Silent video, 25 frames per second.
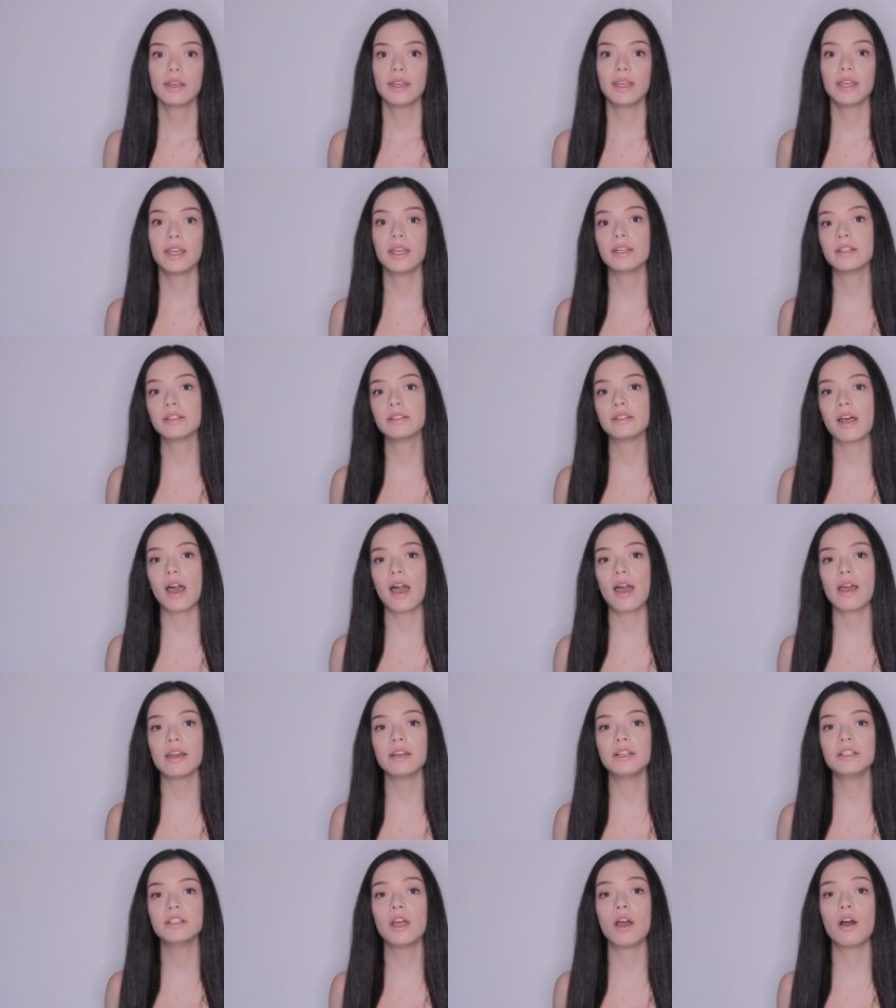And
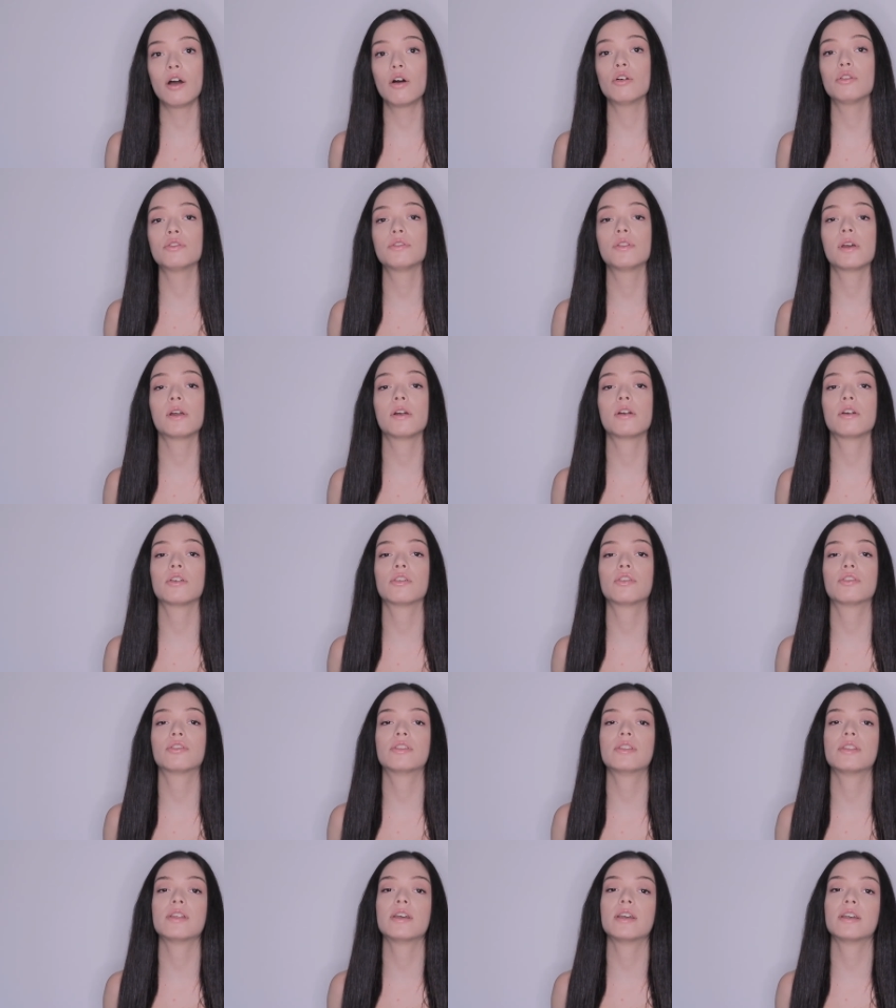I know
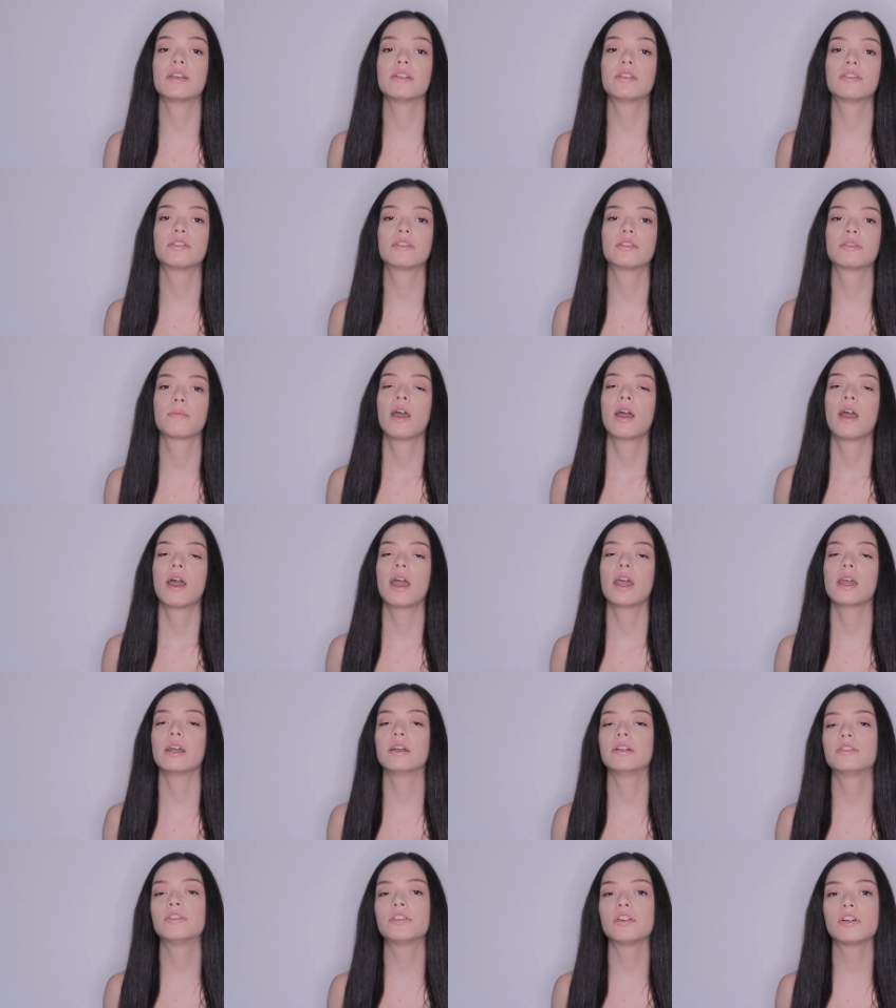there's this
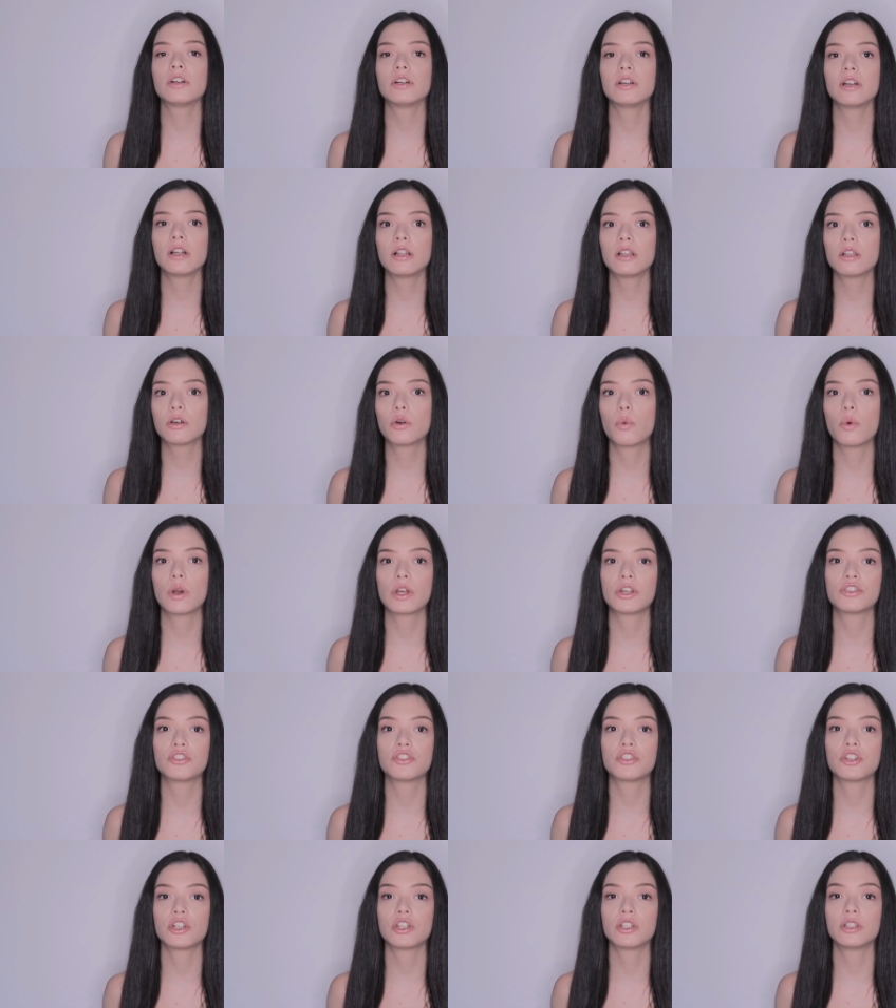eternal
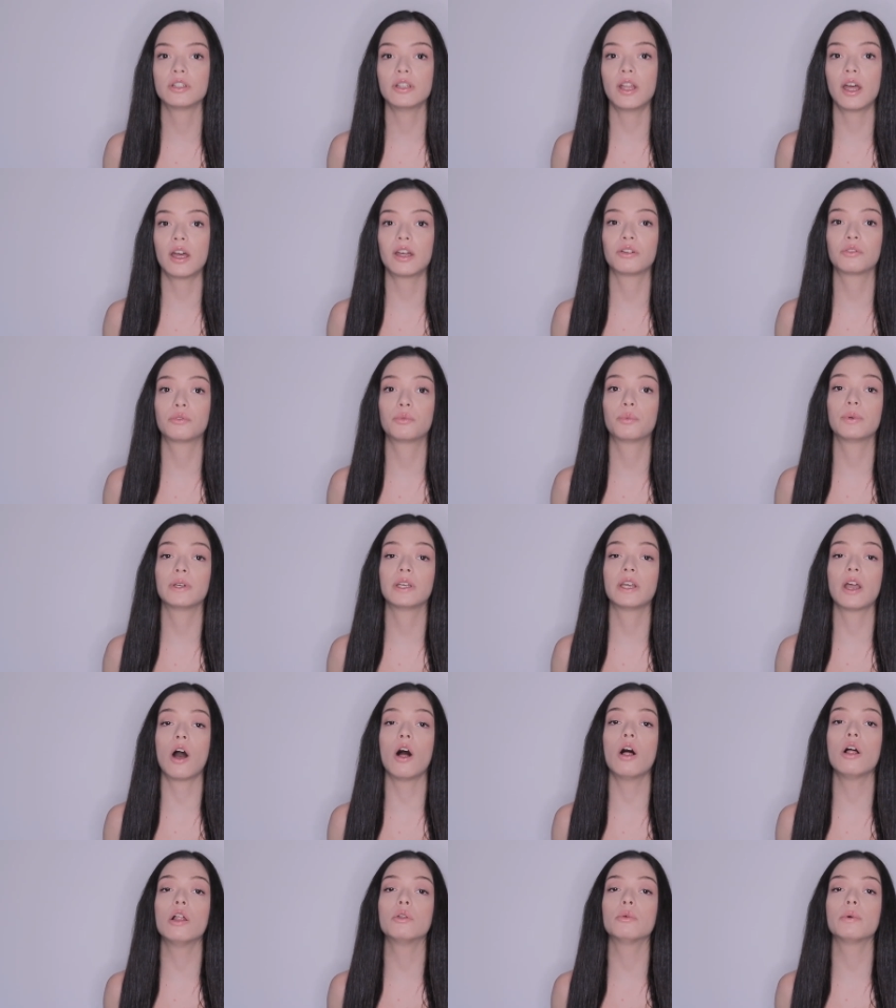question that we
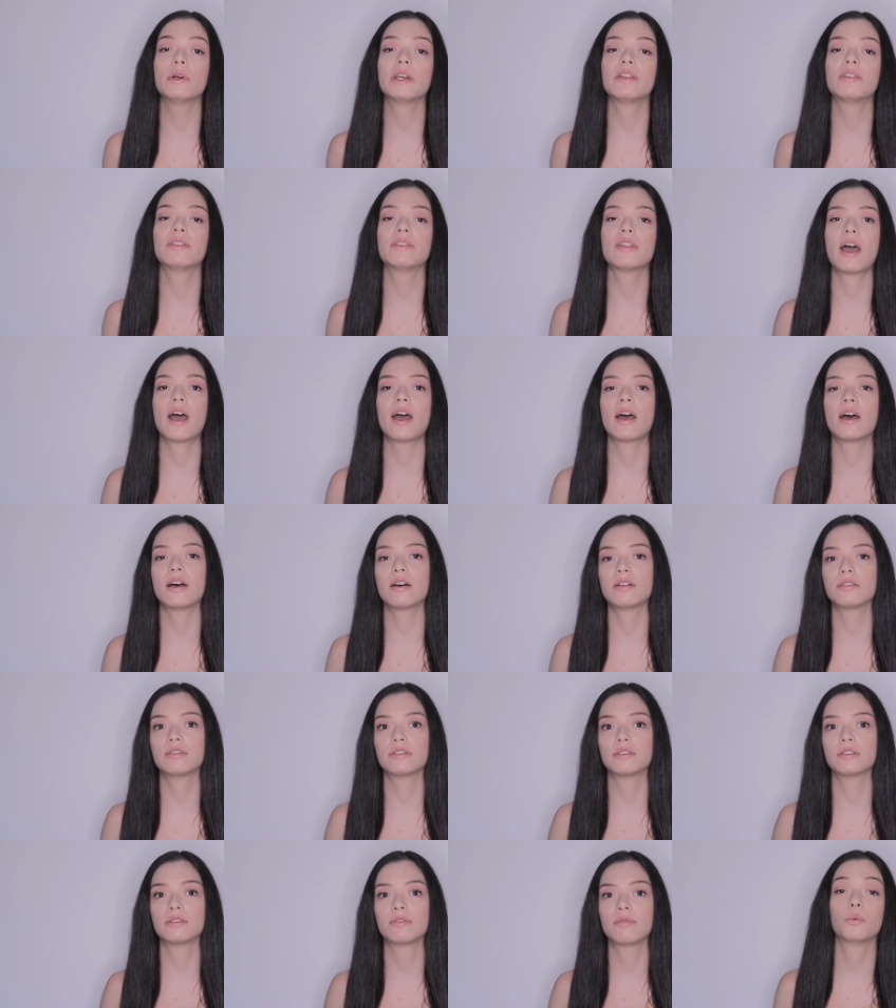always have:
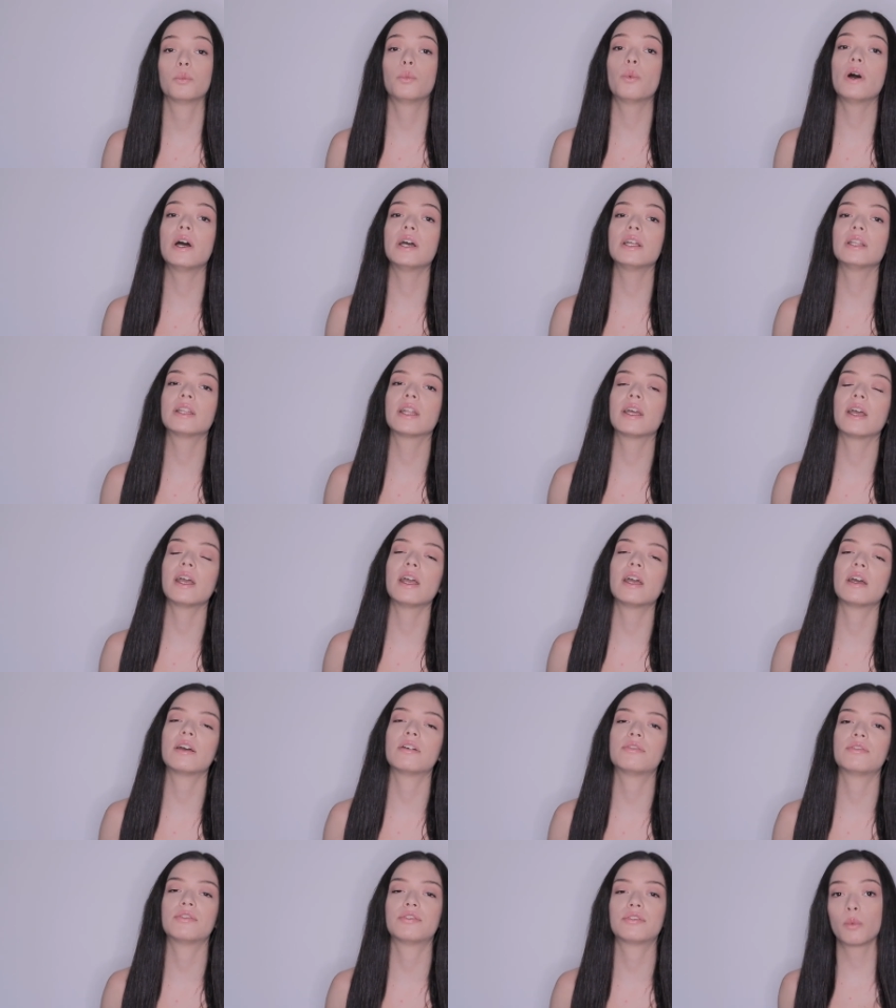what
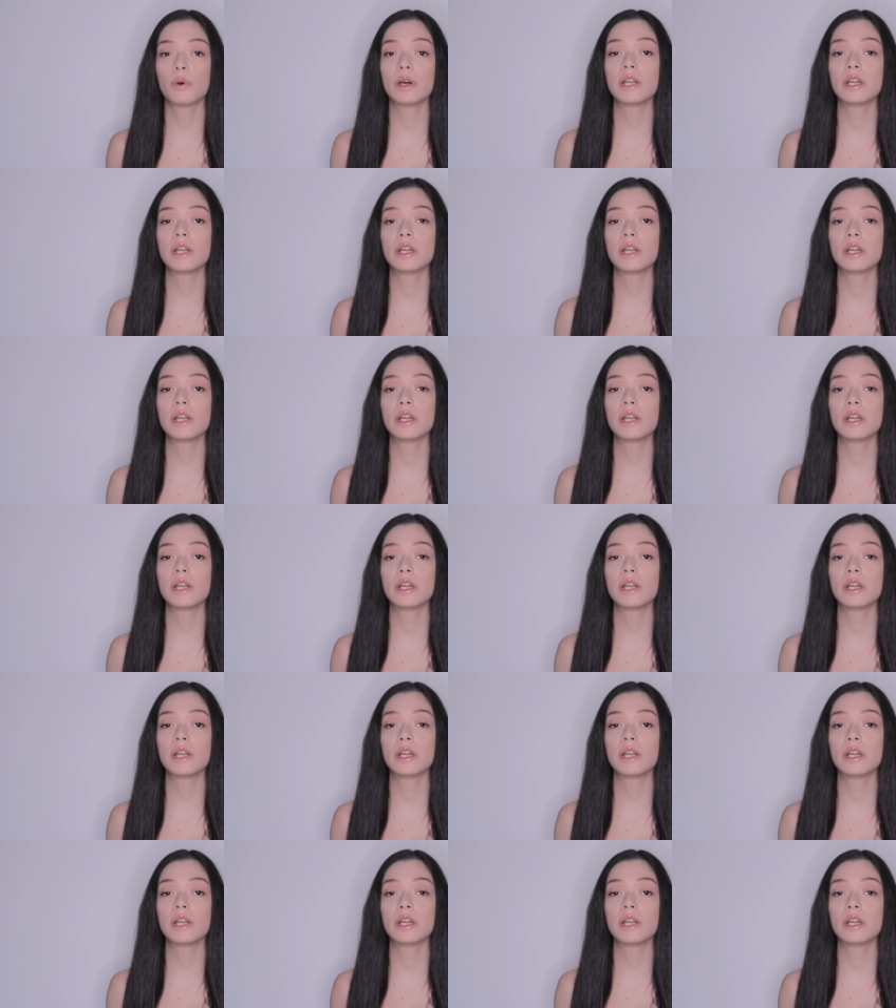if?